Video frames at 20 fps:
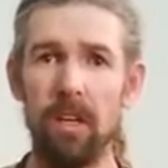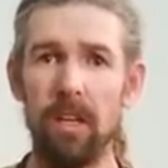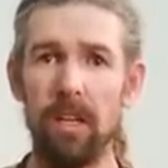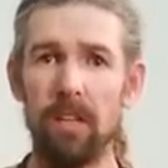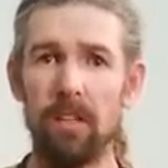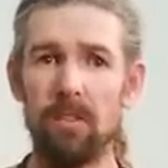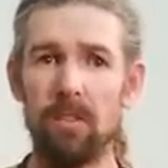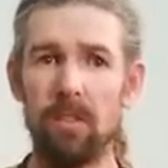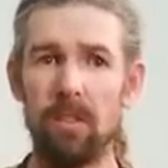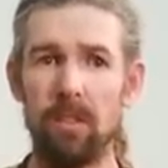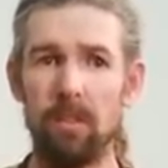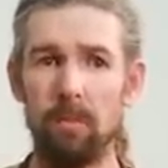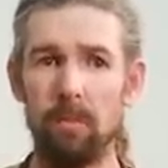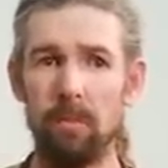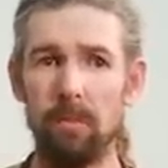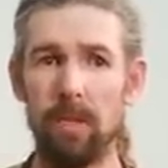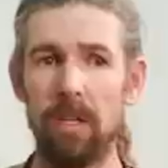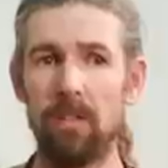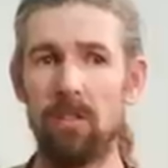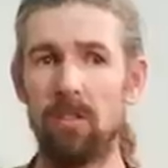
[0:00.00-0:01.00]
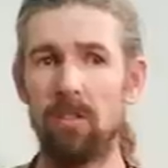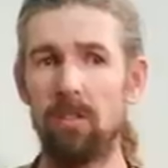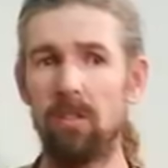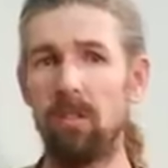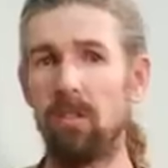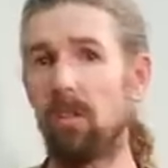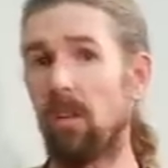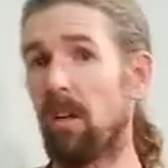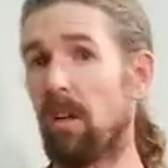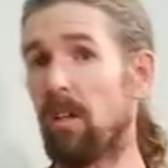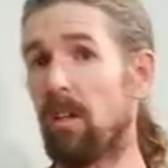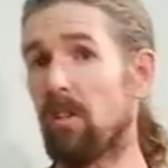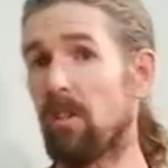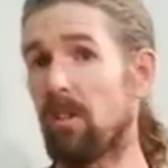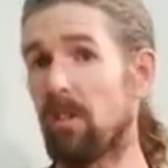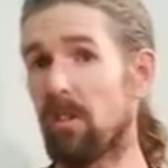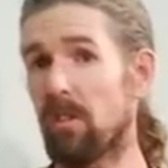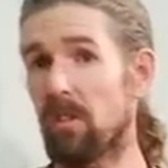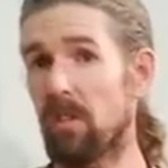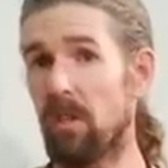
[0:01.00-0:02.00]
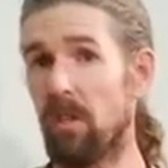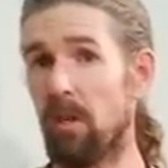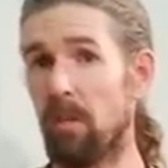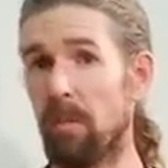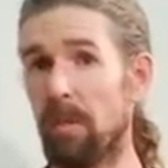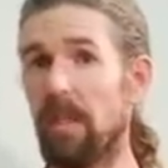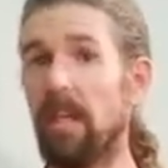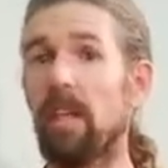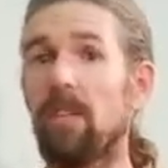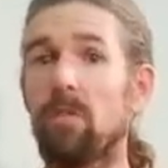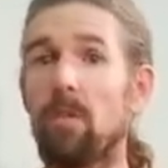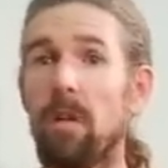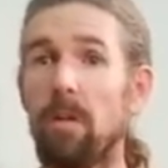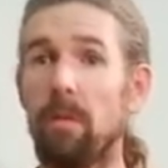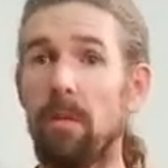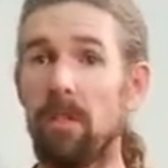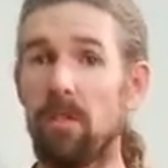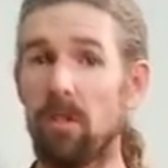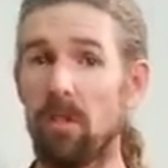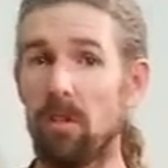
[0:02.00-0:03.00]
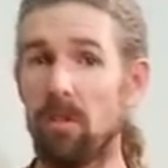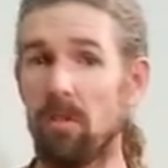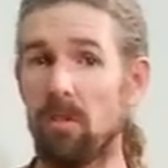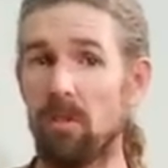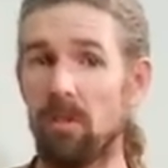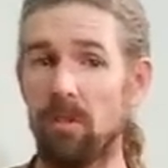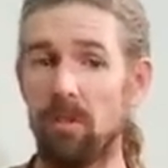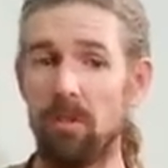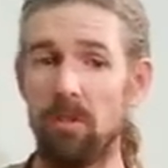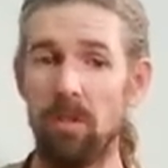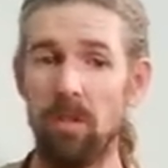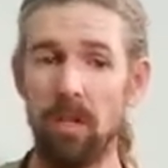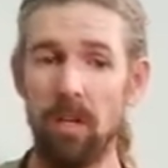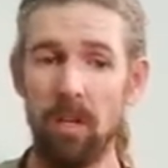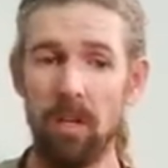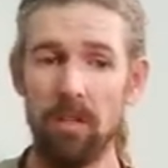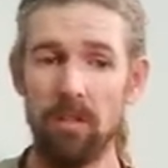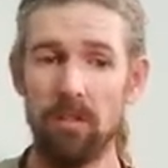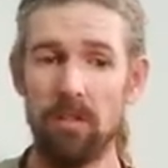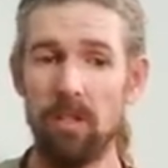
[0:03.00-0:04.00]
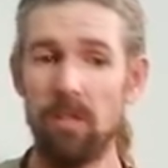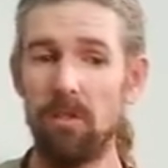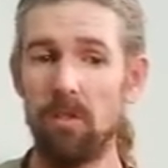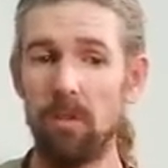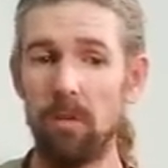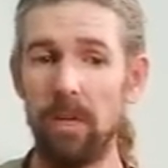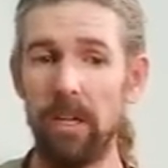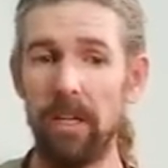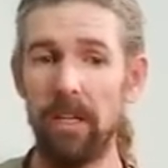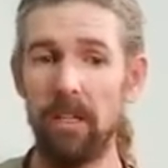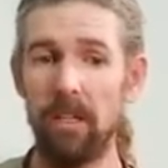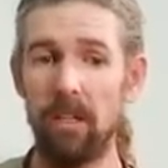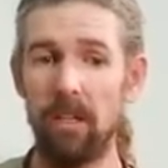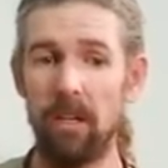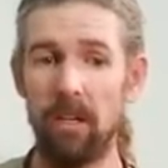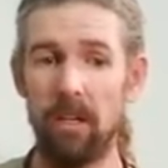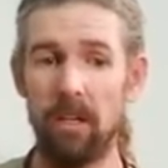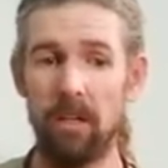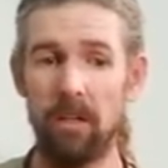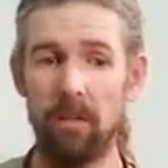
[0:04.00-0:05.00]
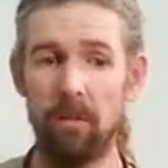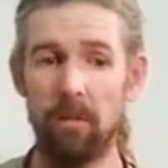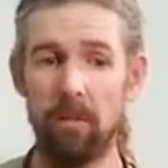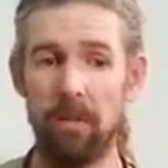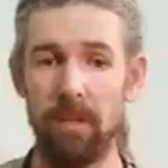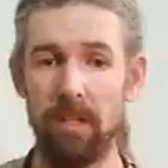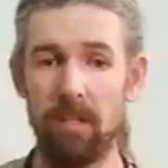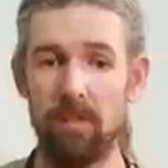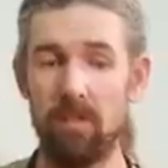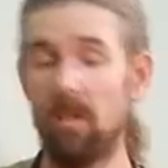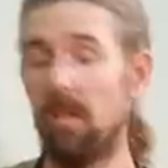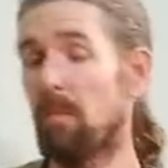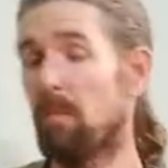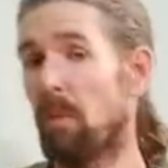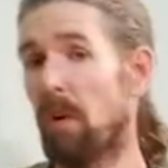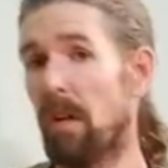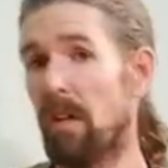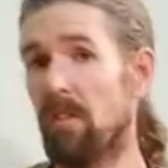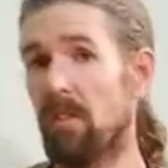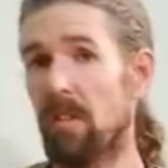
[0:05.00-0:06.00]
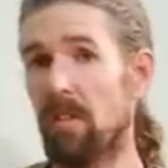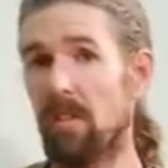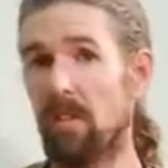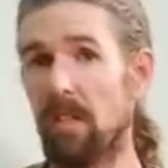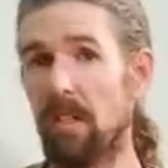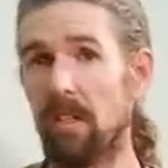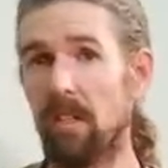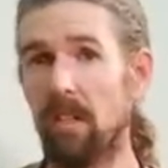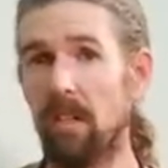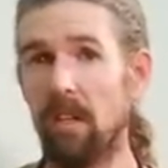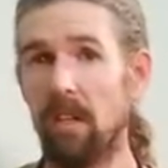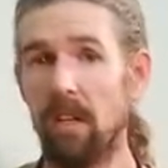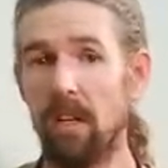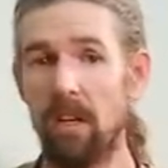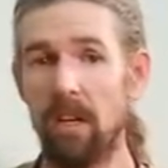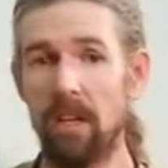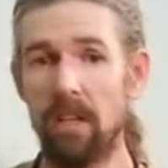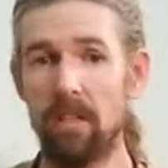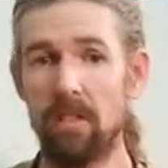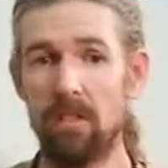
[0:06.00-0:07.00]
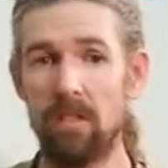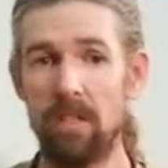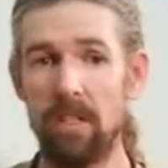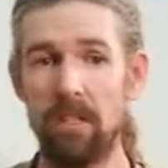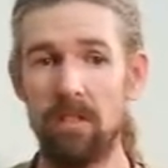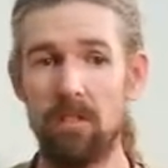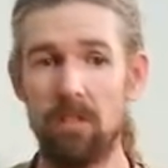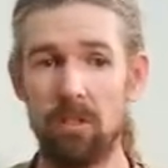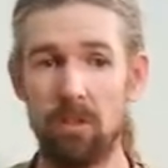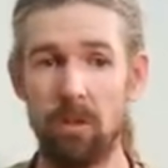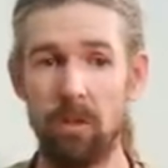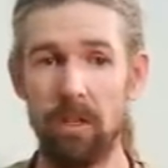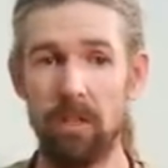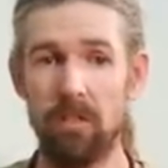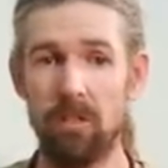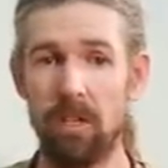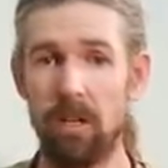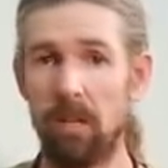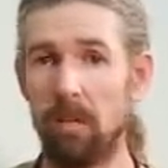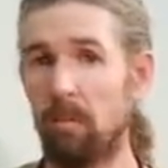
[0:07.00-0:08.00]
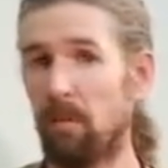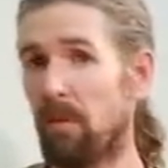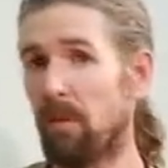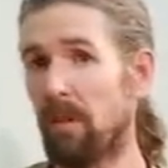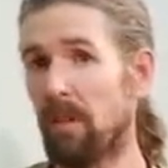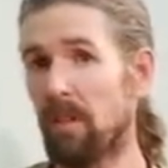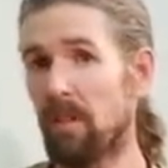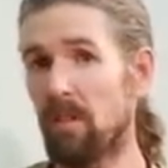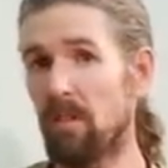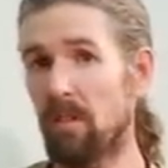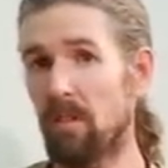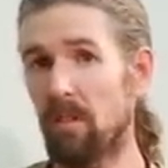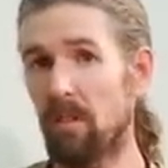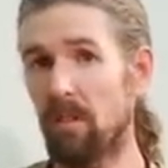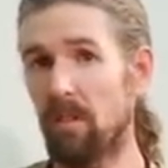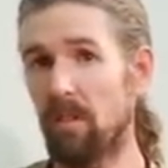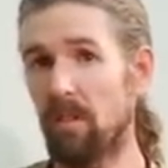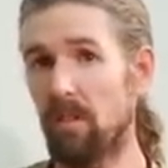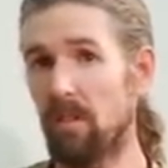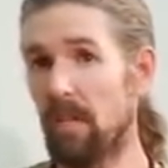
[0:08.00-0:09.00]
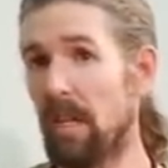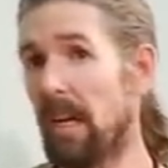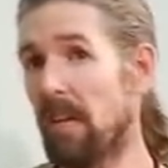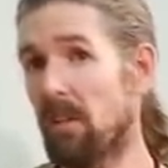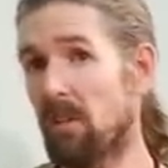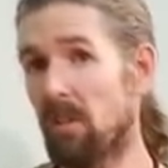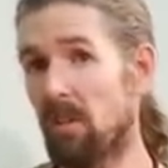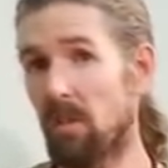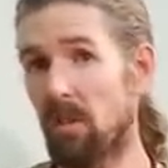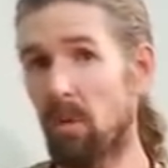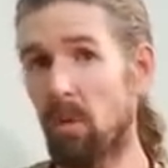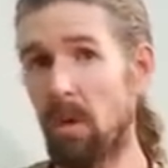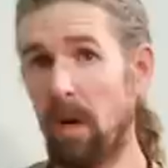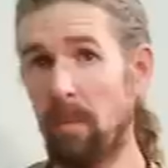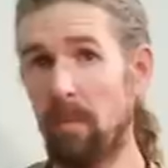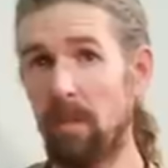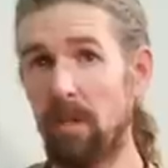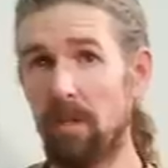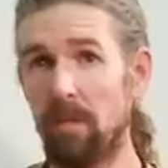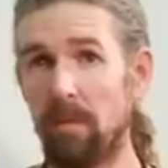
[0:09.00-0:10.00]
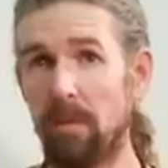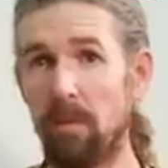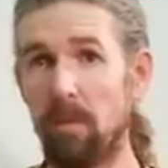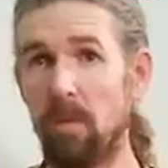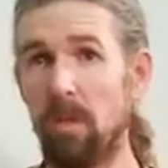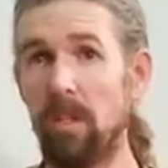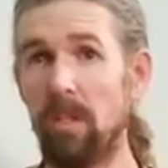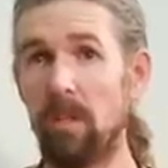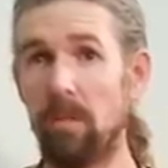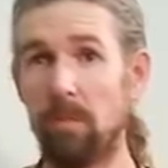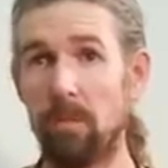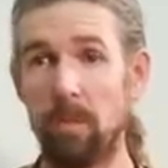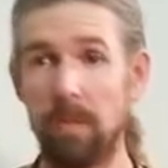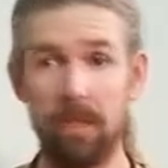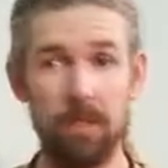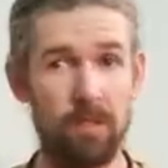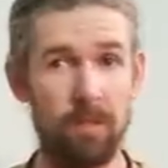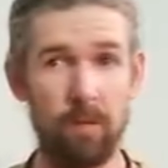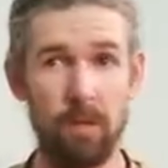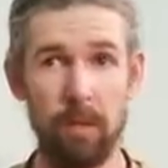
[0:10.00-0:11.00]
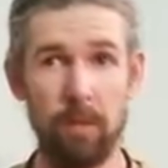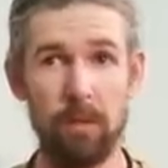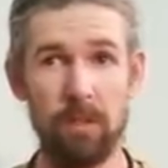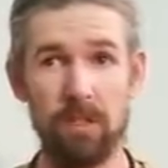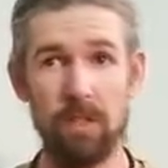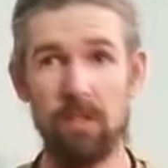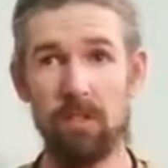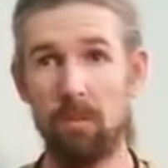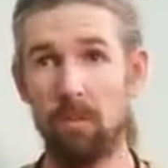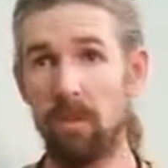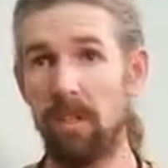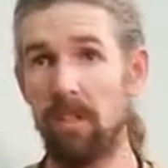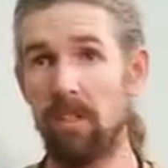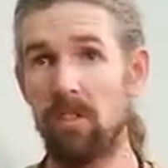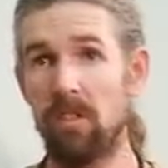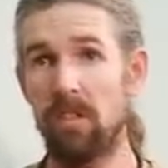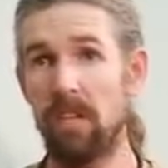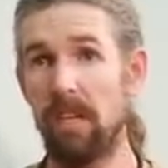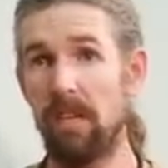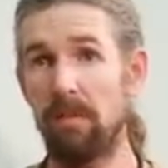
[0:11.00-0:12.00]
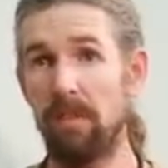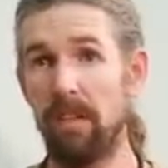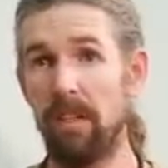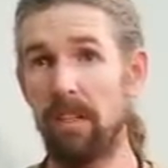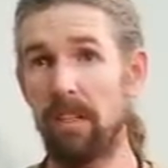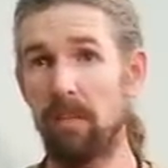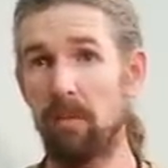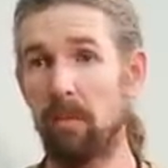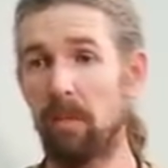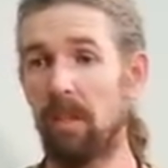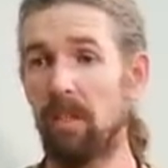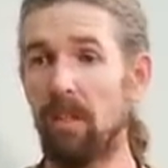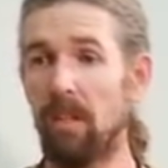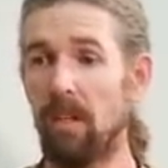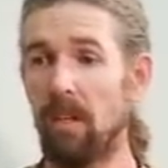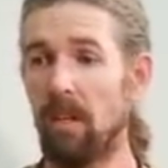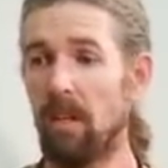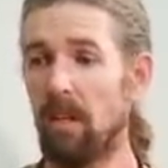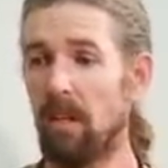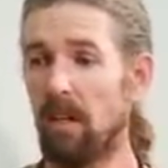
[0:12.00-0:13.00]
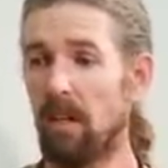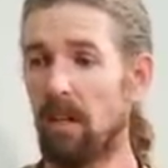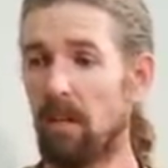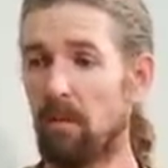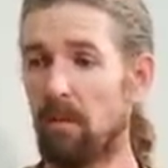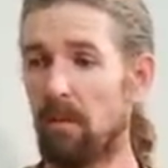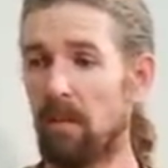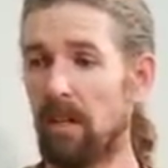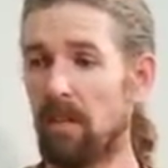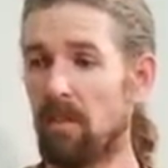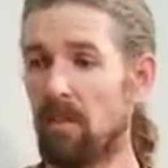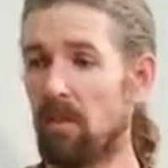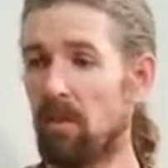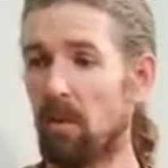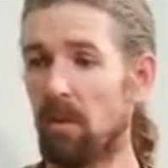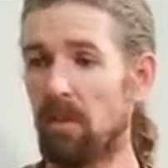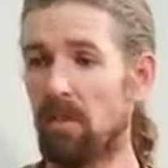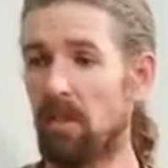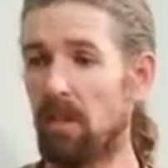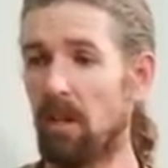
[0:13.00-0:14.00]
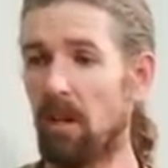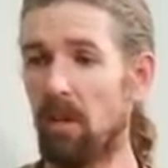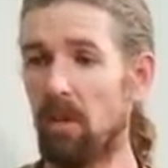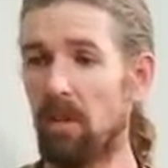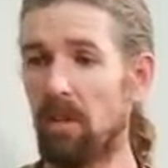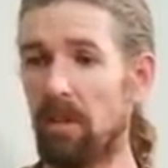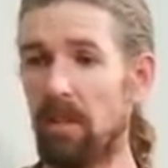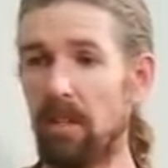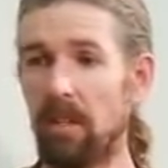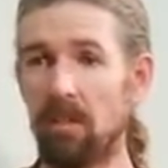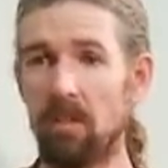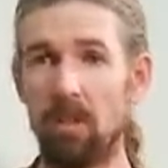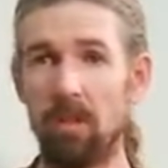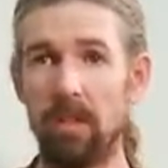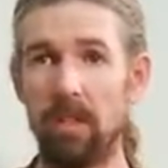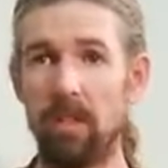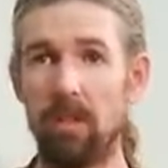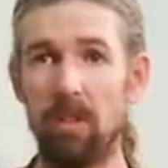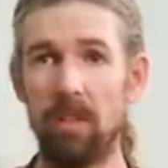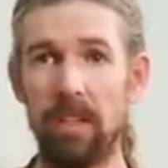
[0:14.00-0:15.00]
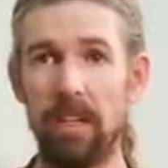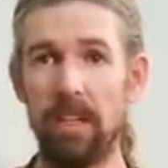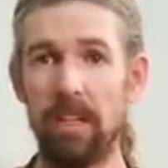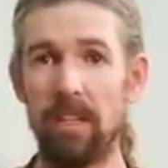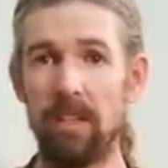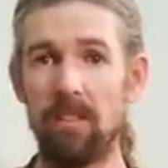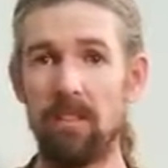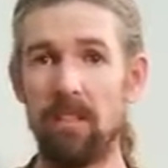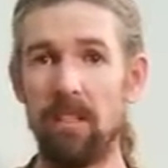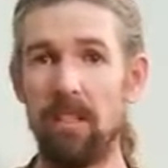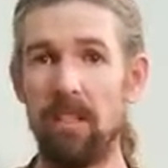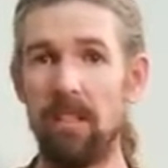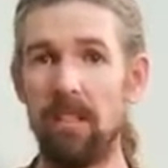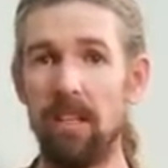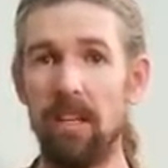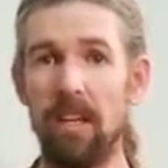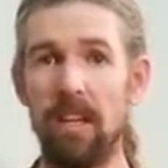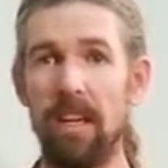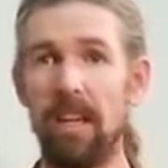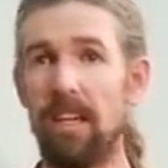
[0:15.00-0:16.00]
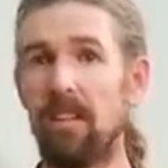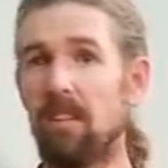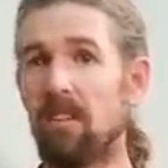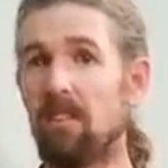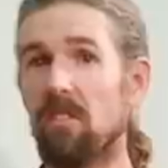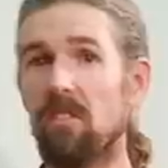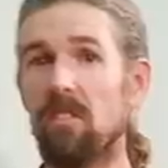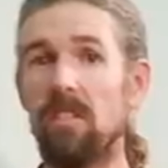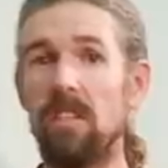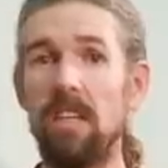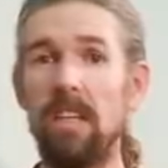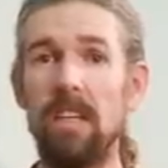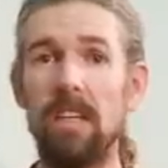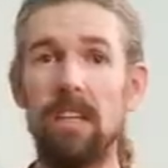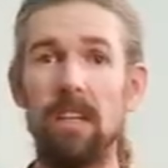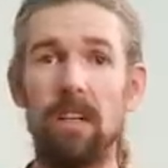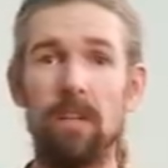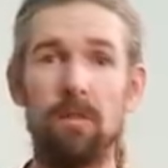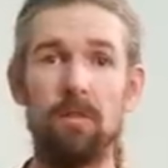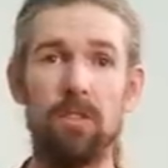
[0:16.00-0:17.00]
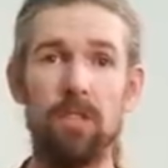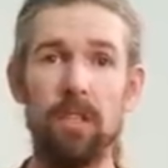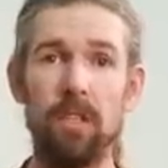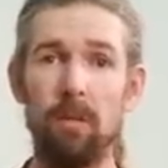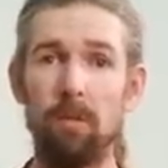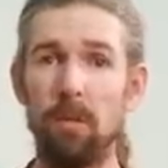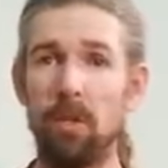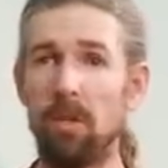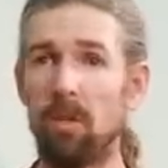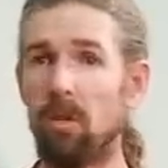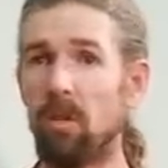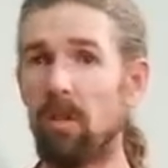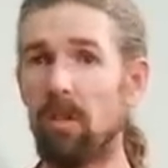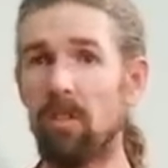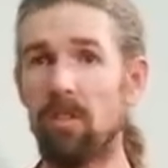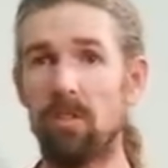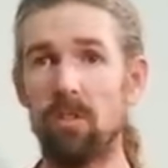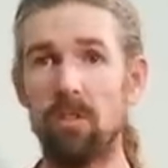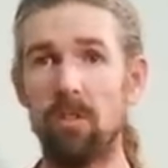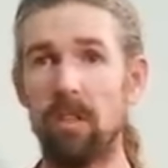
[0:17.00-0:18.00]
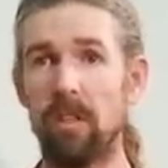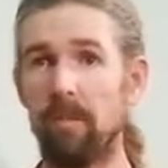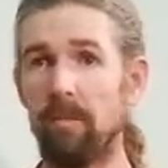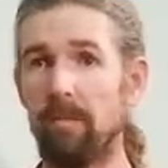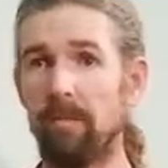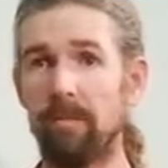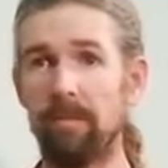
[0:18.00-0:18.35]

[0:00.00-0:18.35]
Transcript: It's a much larger scope, and that's why we chose to situate the seed processing and seed storage hub for this national cooperative in Williams, because it represents a really safe area. My friends in North Dakota, they're growing organic seed in a sea of GMO corn and soy.